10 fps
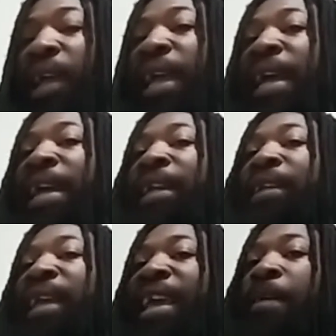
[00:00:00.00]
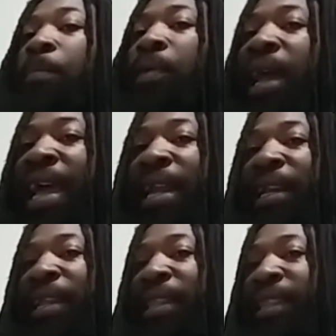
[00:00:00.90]
and they implant
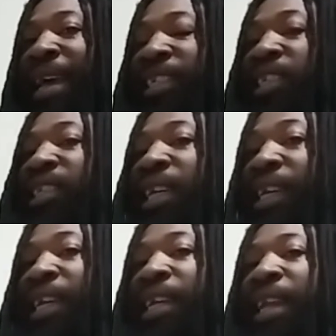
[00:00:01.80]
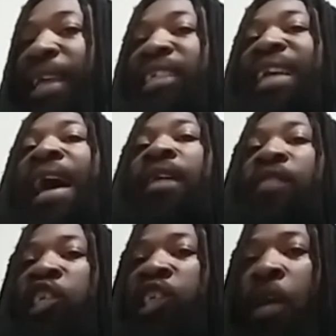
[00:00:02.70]
that seed inside
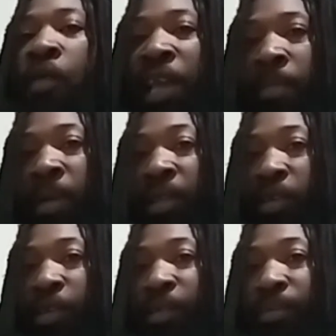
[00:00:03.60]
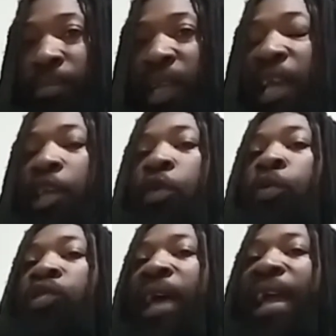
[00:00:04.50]
of a surrogate mother and
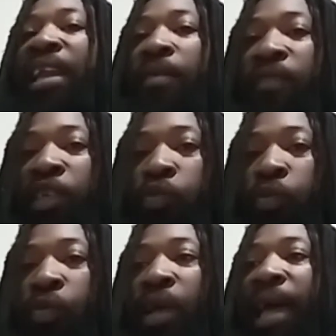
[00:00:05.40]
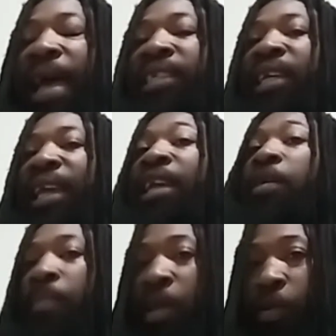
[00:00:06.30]
use that individual as an
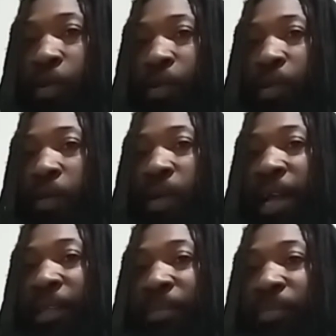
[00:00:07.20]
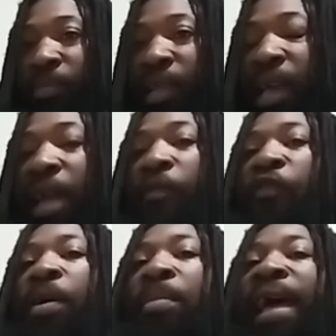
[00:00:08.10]
incubator. All right, and
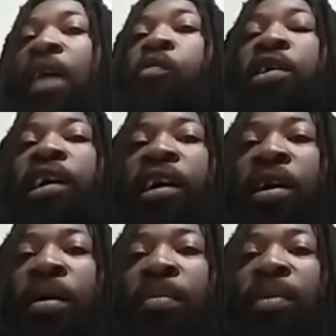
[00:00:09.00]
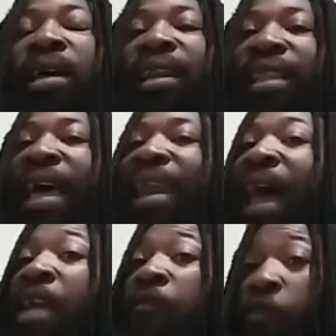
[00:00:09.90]
from that will come that
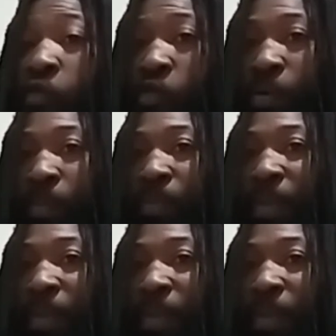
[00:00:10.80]
life form,